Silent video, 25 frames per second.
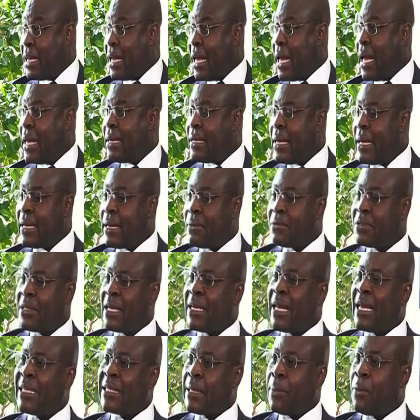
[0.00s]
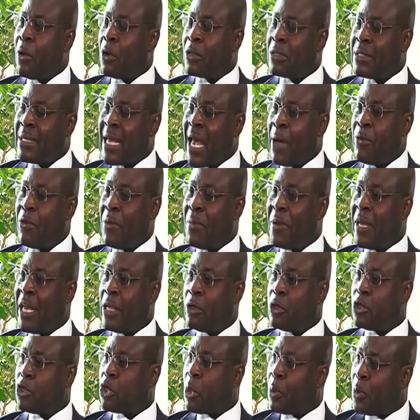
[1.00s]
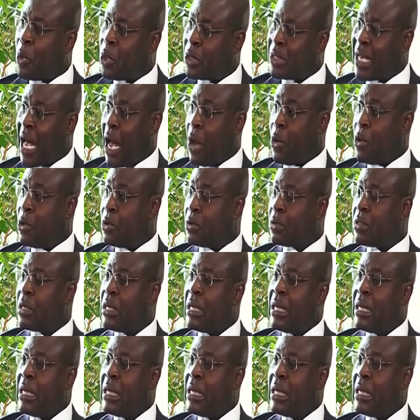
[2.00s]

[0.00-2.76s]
And, and I'm saying that it's about time we begin to support our own.